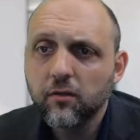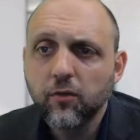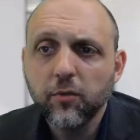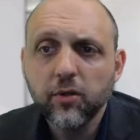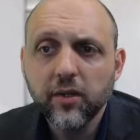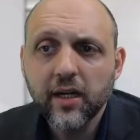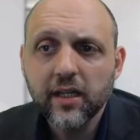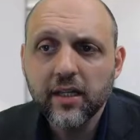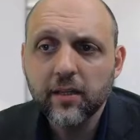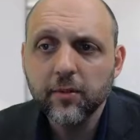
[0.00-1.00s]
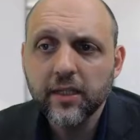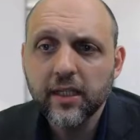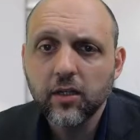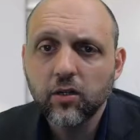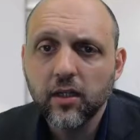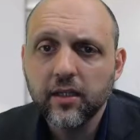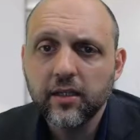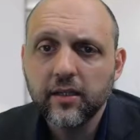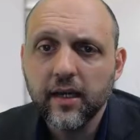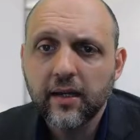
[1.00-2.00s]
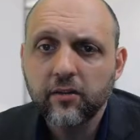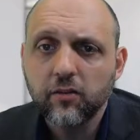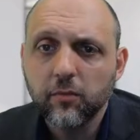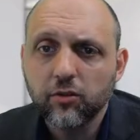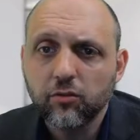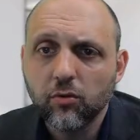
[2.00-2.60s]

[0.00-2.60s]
from UDI labeling and GUDID data submission